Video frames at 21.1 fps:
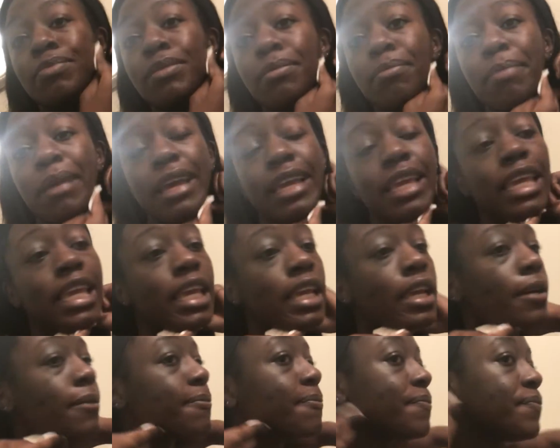been
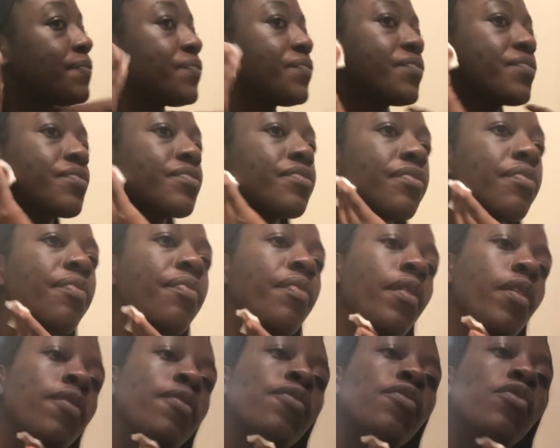begging
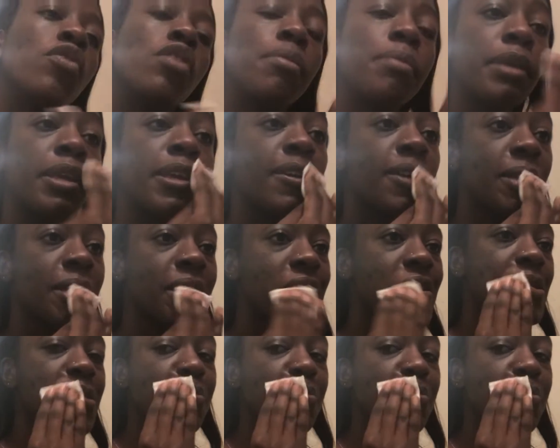for me